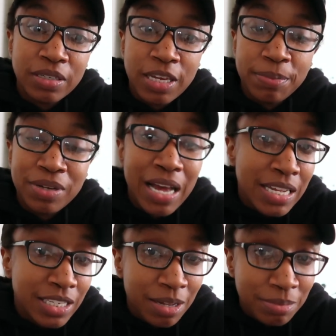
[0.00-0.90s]
keep you
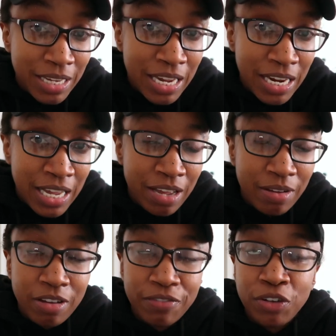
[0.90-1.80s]
guys updated.